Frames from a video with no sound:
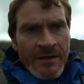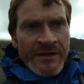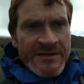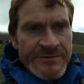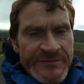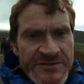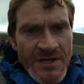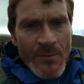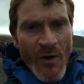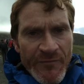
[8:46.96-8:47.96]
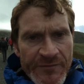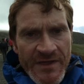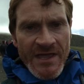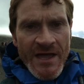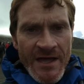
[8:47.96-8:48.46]
Okay, so I've just come off
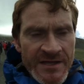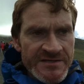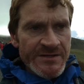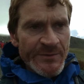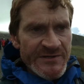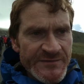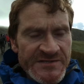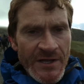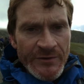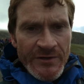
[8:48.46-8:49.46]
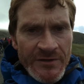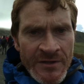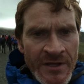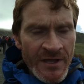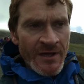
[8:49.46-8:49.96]
the summit of Snowdon,
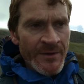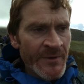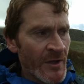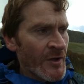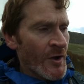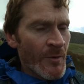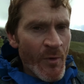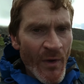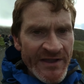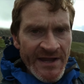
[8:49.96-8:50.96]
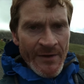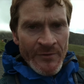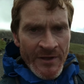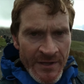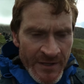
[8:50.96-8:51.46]
on my way
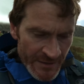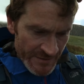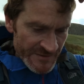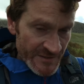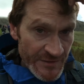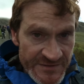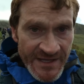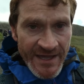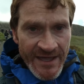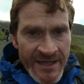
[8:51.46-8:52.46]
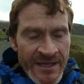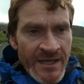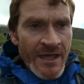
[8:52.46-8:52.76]
down, excuse the hair,